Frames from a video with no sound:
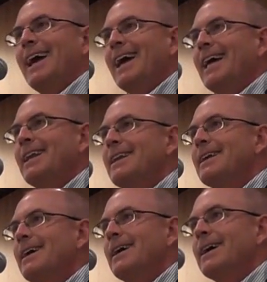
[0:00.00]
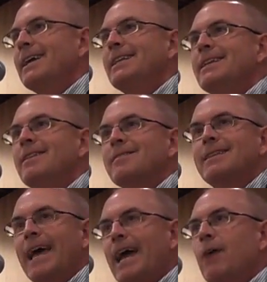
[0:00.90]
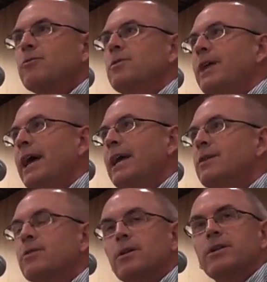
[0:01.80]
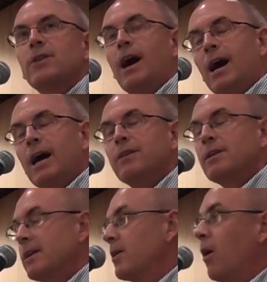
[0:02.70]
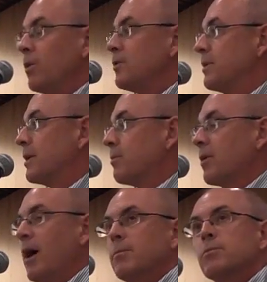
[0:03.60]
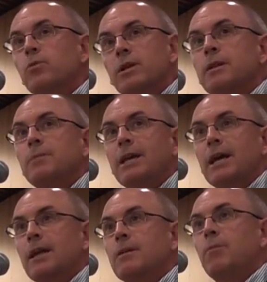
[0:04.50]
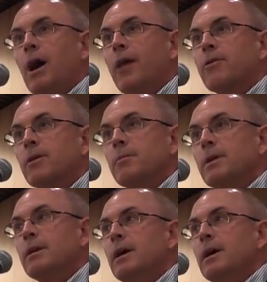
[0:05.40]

And he did this day after day until his eyes, that had always been a problem, really began to bother him.